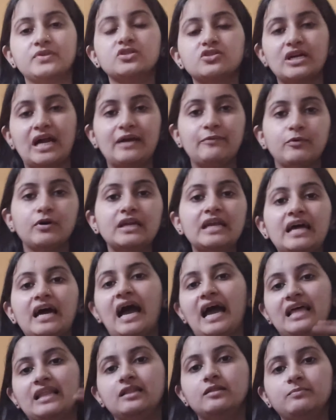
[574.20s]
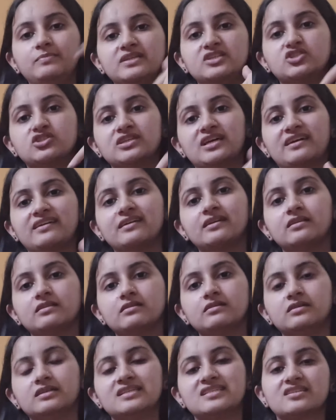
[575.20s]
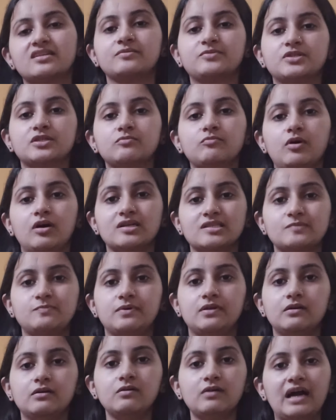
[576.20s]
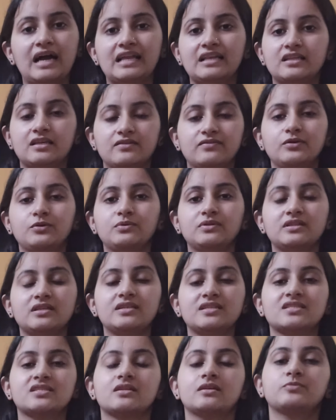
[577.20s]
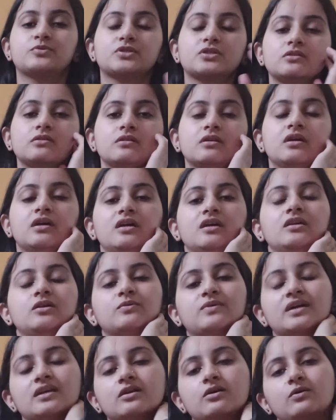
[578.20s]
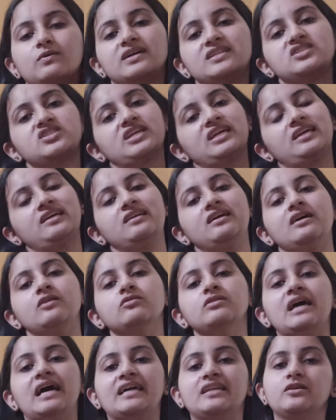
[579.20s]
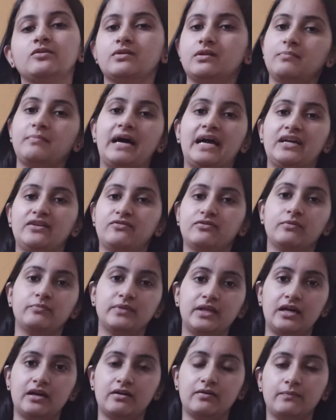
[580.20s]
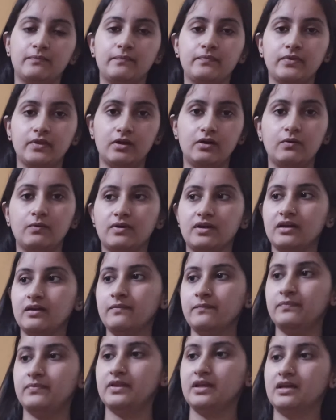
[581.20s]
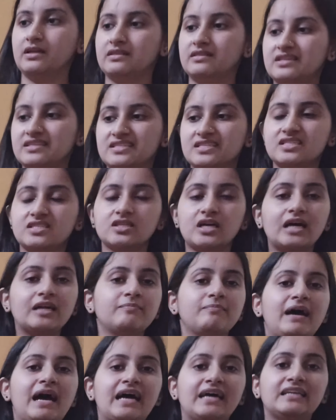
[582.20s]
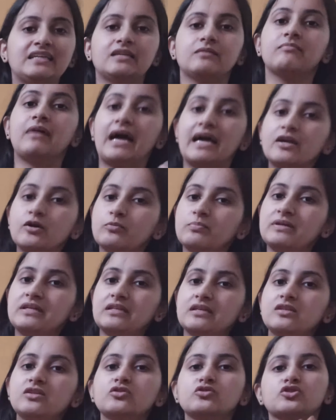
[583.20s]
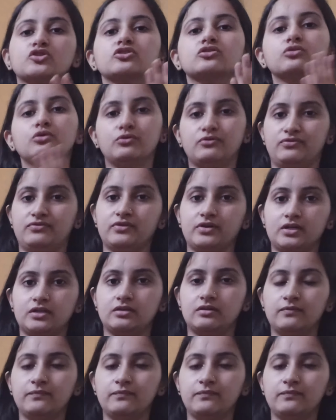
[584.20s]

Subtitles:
tripod I'll be sharing in the description box below. I'll give you in the description. You can go and check it out, and you can buy it from there. Okay, this is not bad. In my opinion, you should go for it.